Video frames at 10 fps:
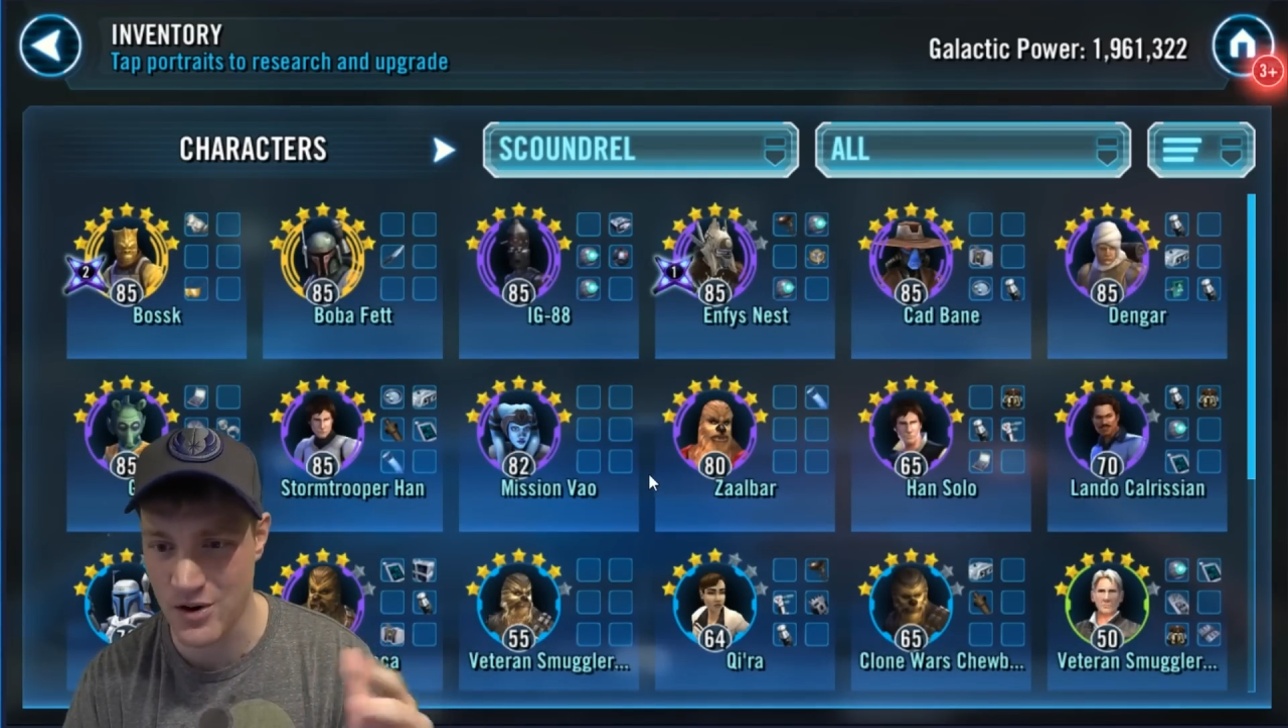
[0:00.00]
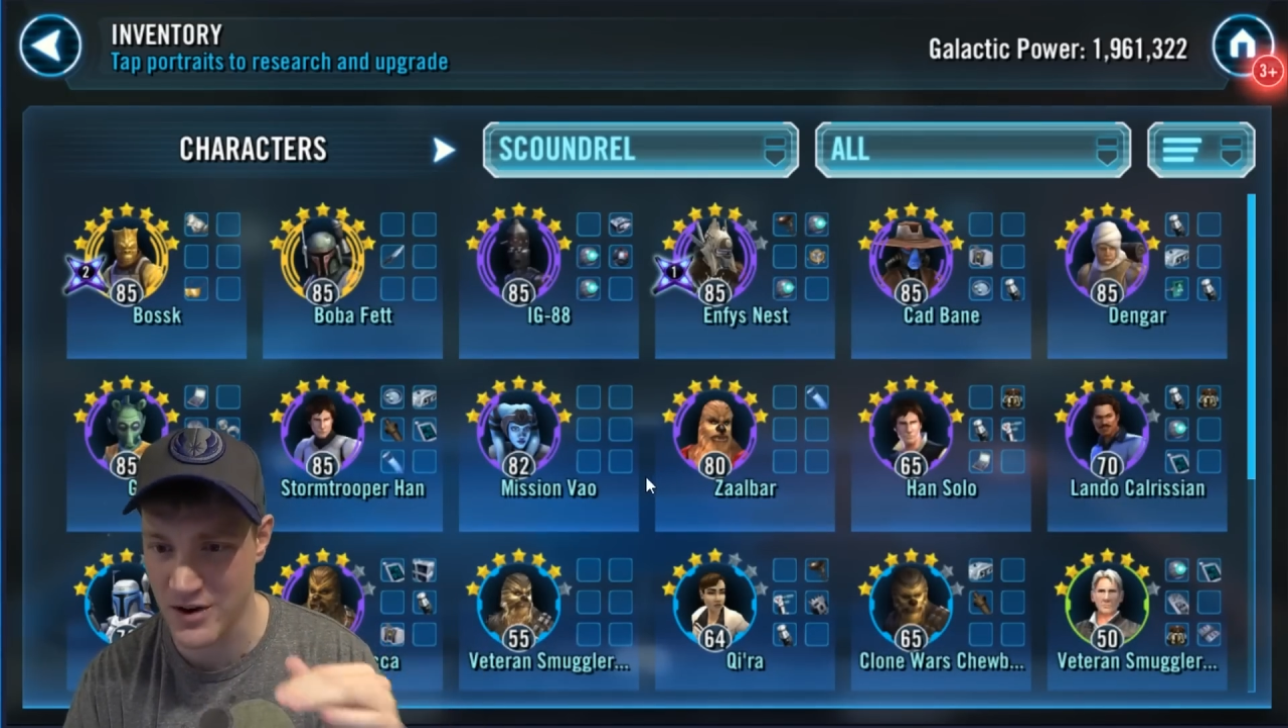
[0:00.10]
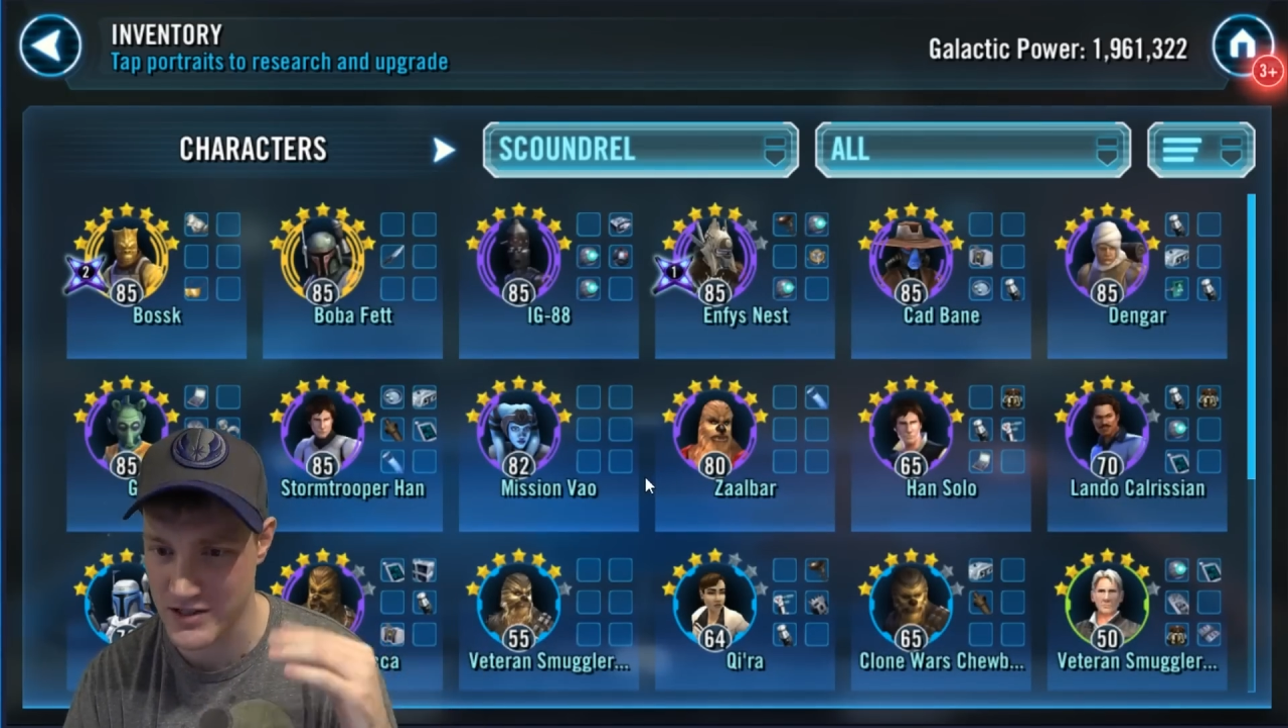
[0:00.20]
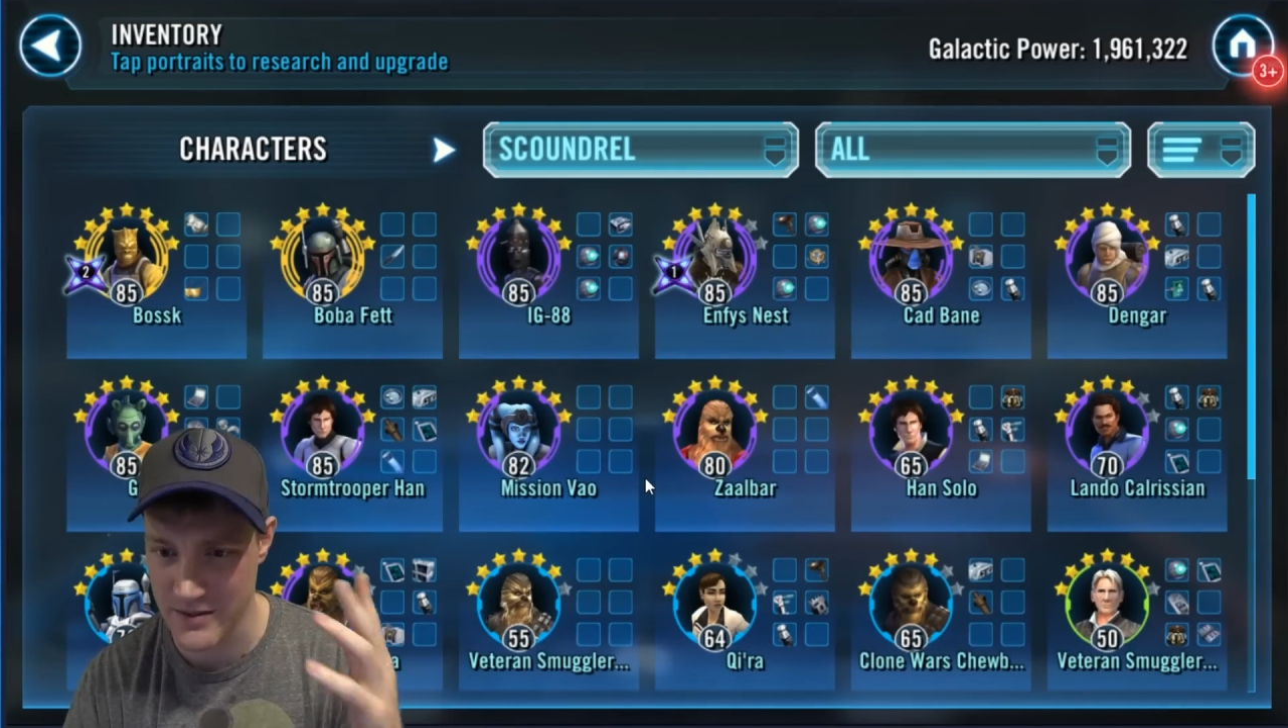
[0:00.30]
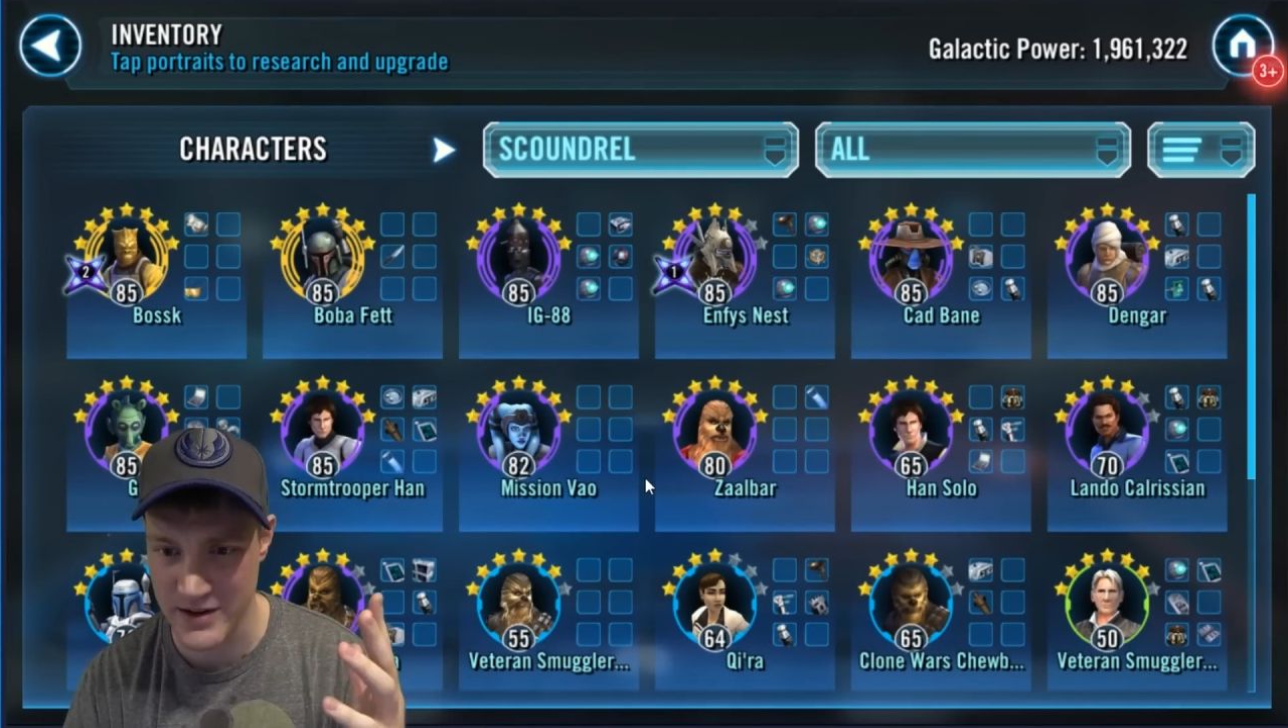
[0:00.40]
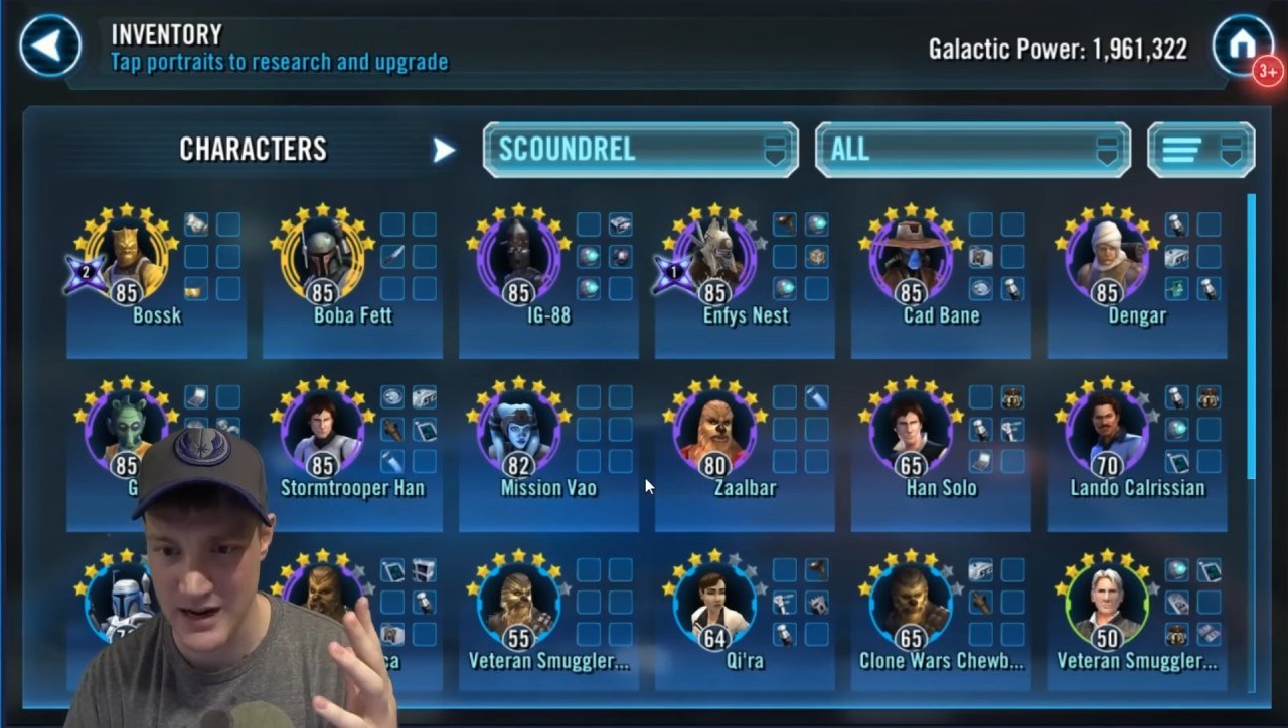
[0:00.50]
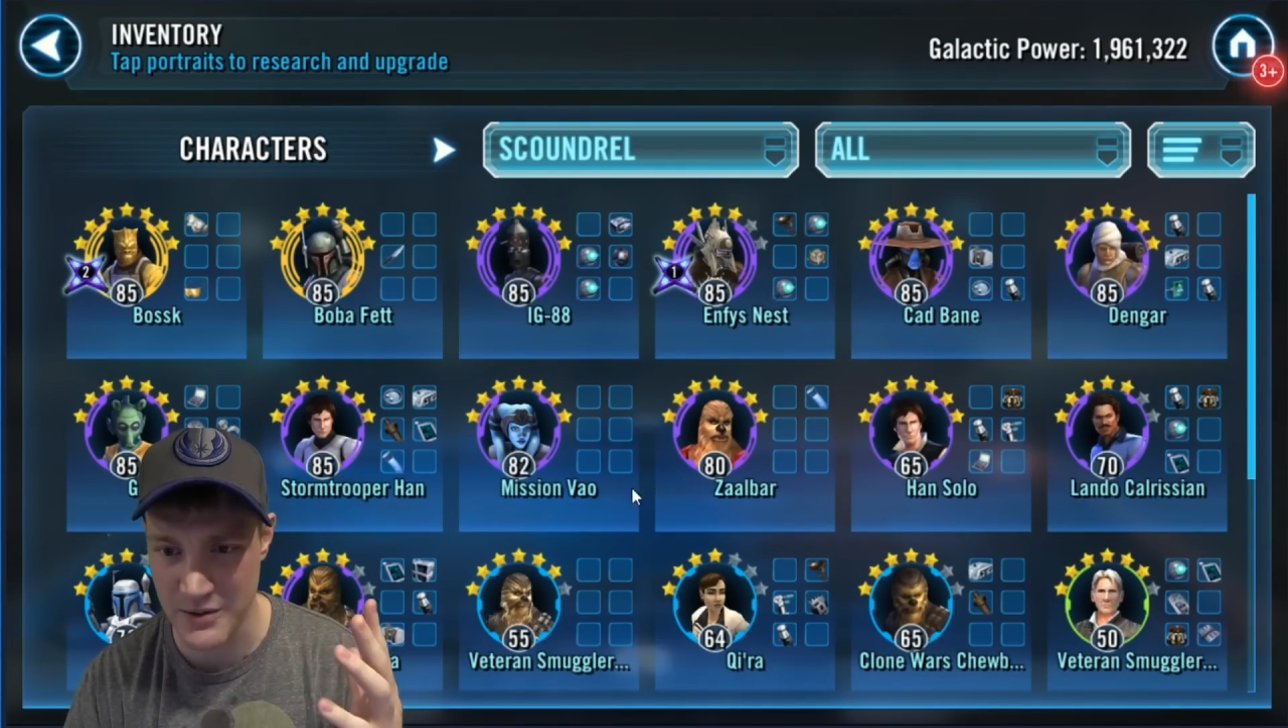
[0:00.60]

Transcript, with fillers: are somebody